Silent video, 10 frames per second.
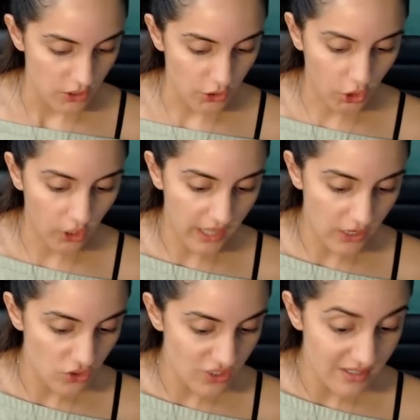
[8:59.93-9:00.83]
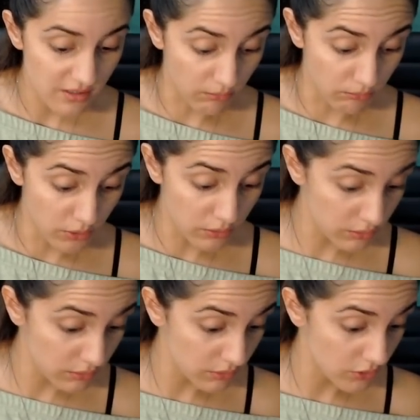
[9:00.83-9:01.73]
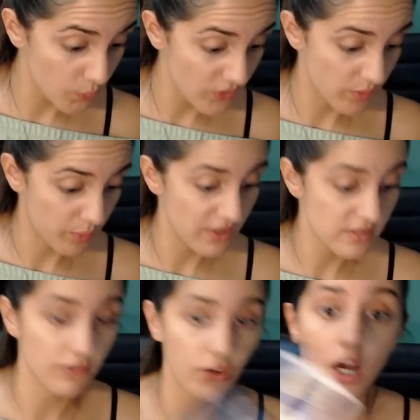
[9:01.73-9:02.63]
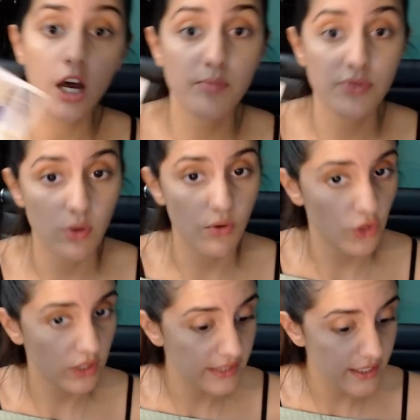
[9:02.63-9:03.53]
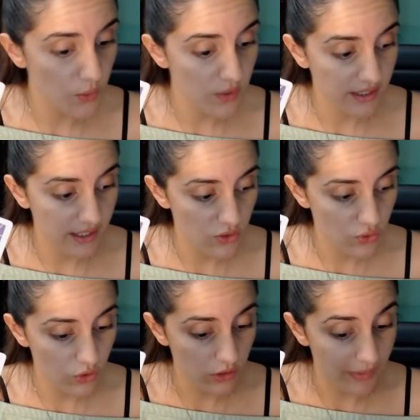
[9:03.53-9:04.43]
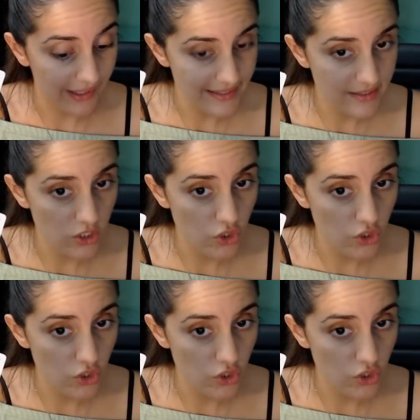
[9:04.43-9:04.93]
Your current energy is the Moon with the Prince of Cups. So if you're connecting with a Cancer or a Pisces,